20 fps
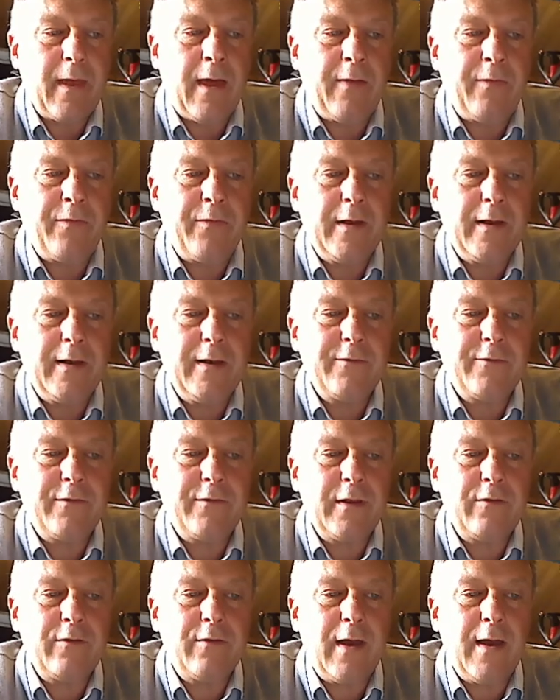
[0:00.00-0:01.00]
and they're
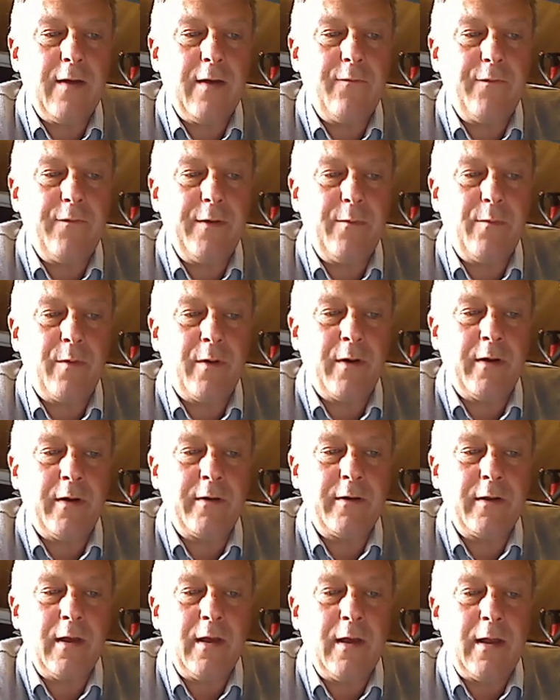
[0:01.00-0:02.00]
listening to every
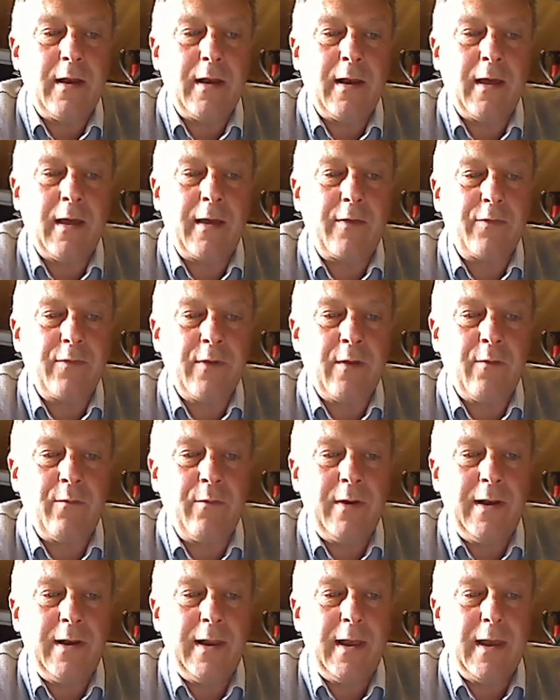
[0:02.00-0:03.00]
word like they're
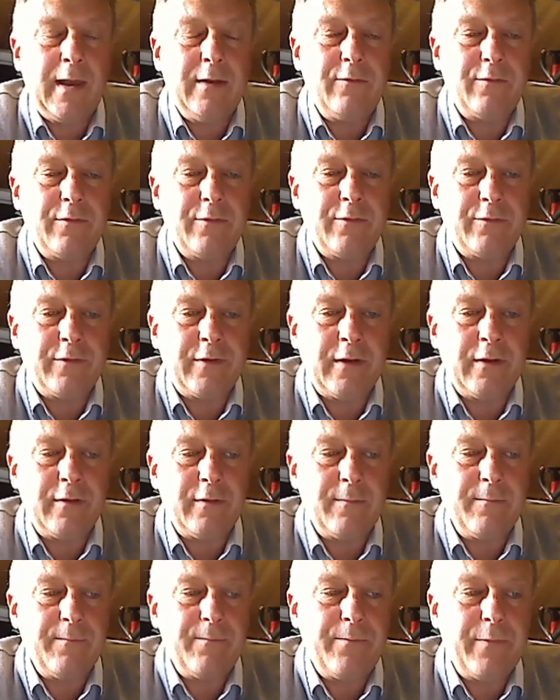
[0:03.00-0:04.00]
really interested.
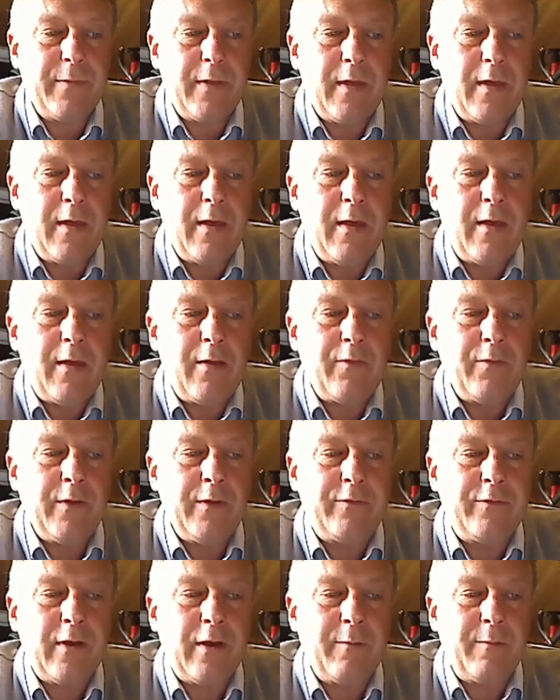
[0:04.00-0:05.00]
They
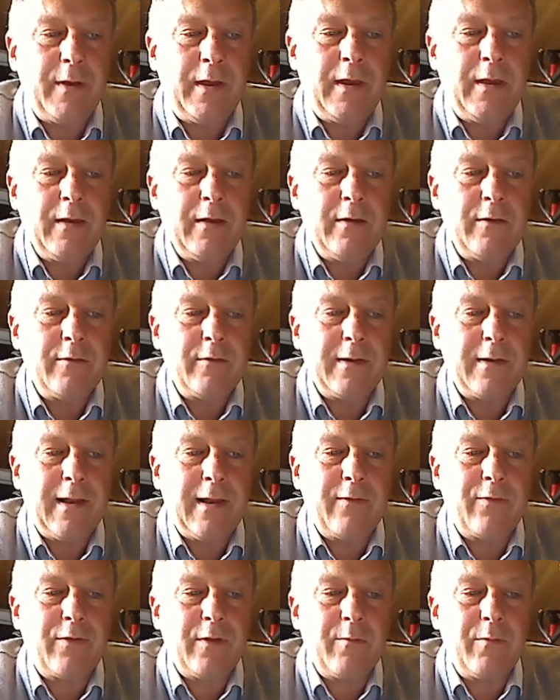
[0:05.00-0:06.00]
tell me to
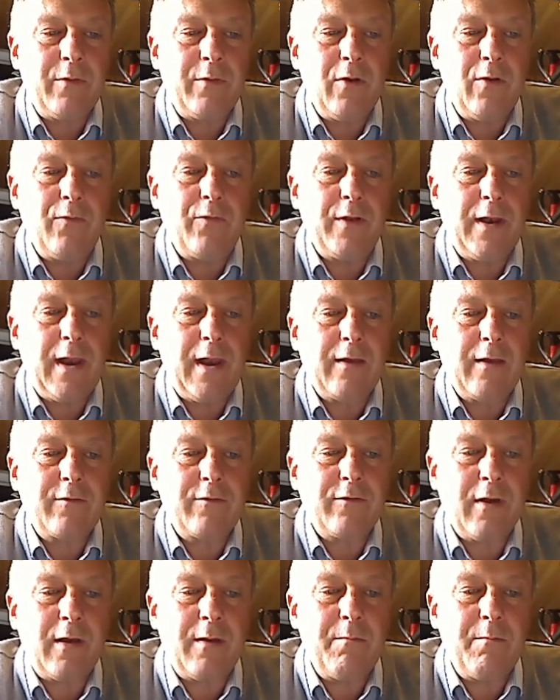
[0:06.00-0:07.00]
let them know the next
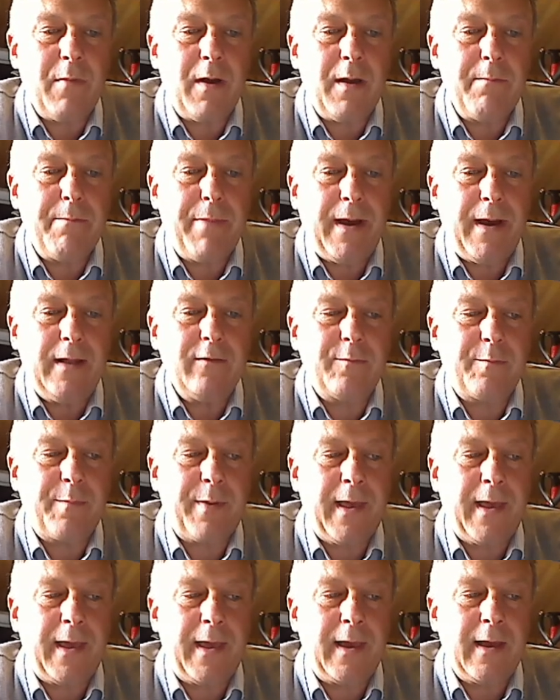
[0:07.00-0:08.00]
time my band's
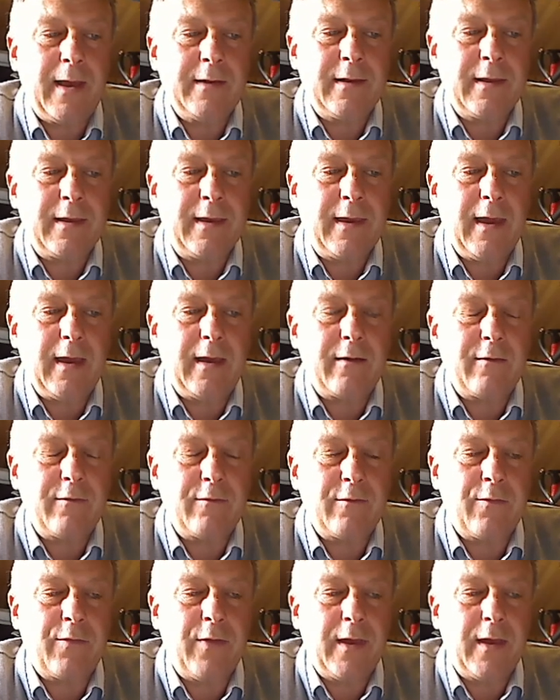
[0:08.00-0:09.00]
playing at a gig
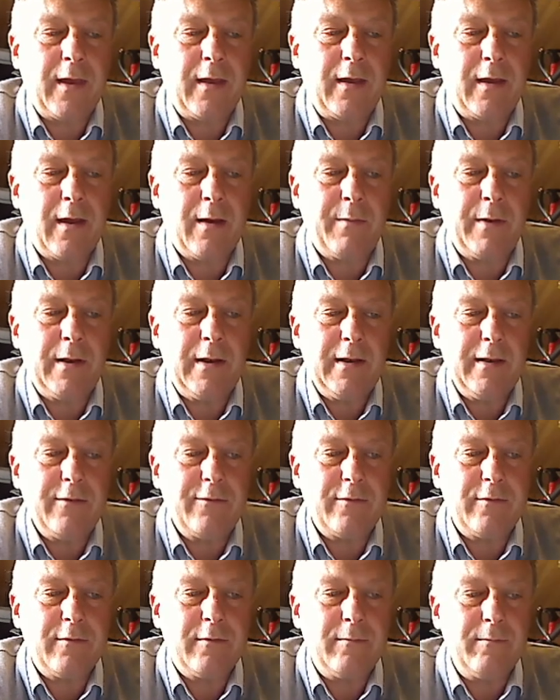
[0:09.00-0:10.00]
so they can come and
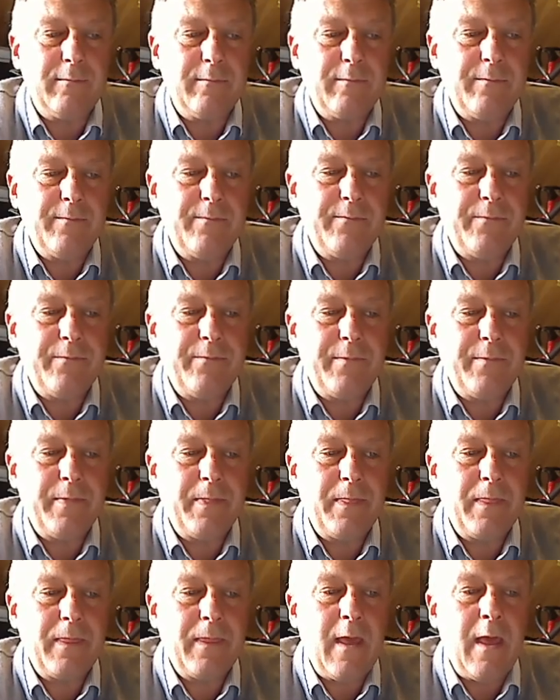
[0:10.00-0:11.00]
listen.
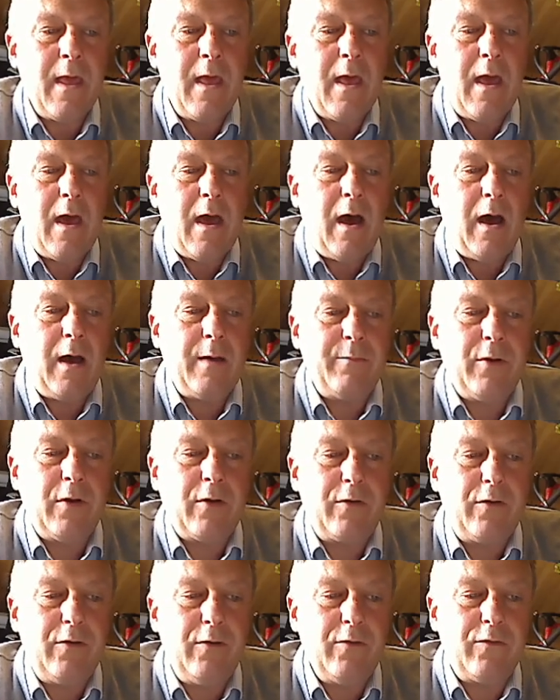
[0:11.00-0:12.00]
I'm
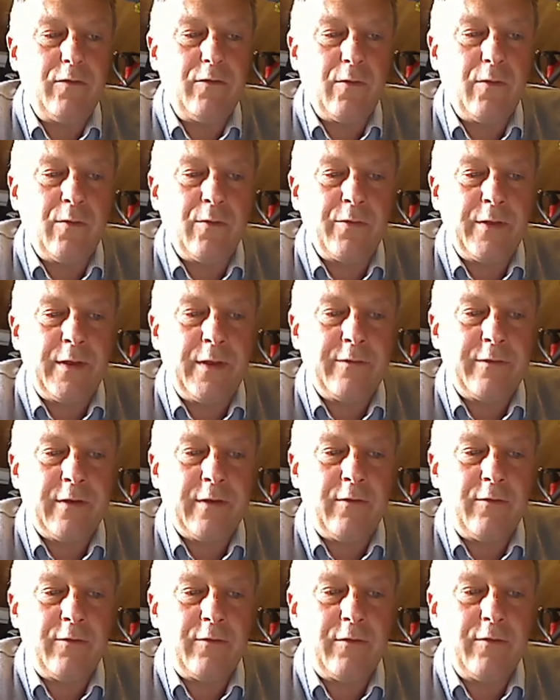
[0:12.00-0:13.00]
not used to all the
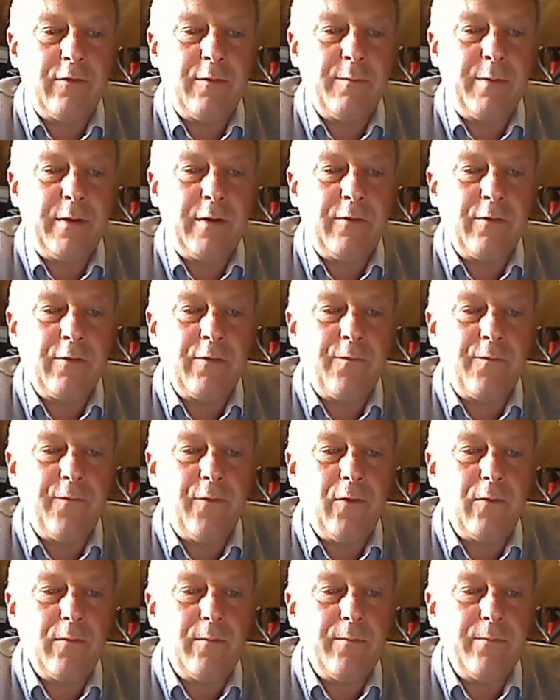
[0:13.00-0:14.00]
attention, to be
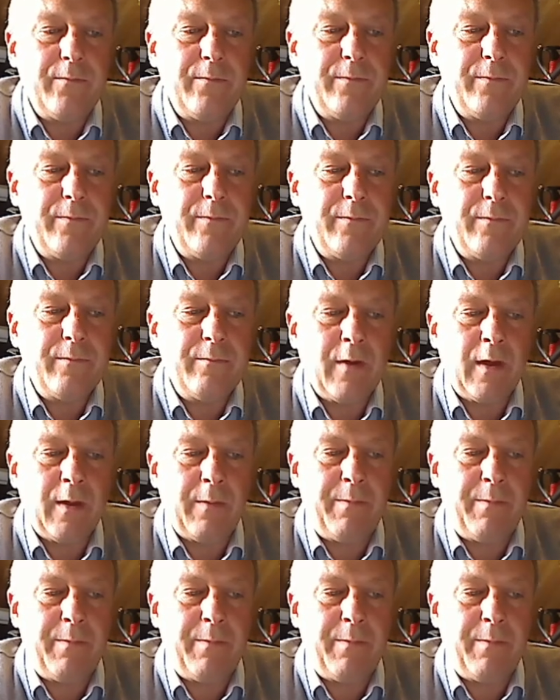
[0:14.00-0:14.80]
truthful. My